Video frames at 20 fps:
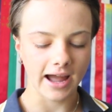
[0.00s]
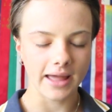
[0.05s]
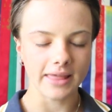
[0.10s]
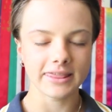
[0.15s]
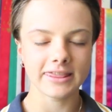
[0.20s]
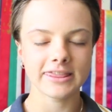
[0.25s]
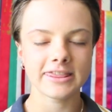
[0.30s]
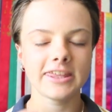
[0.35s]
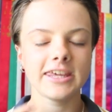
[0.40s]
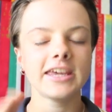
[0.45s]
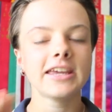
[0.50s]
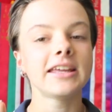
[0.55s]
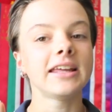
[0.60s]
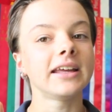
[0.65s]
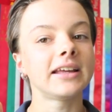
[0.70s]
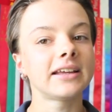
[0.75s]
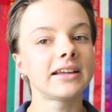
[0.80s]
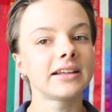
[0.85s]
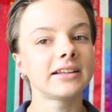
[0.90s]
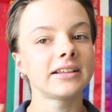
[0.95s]
I
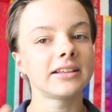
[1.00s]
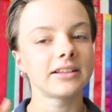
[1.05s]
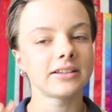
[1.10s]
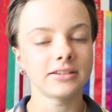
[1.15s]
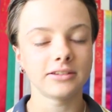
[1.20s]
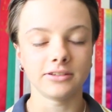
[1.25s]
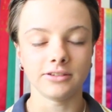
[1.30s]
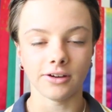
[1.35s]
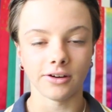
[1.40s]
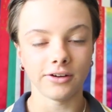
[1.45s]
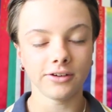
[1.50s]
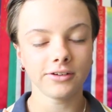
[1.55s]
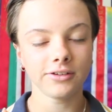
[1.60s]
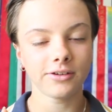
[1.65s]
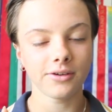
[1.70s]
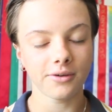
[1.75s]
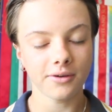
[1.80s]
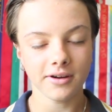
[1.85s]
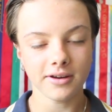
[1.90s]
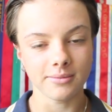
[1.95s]
think, don't
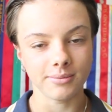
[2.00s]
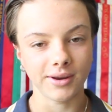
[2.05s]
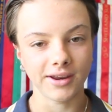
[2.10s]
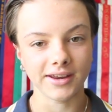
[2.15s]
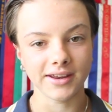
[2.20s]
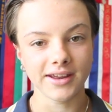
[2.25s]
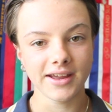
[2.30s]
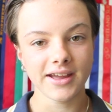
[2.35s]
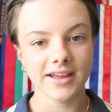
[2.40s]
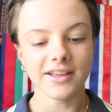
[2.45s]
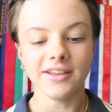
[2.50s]
quote me,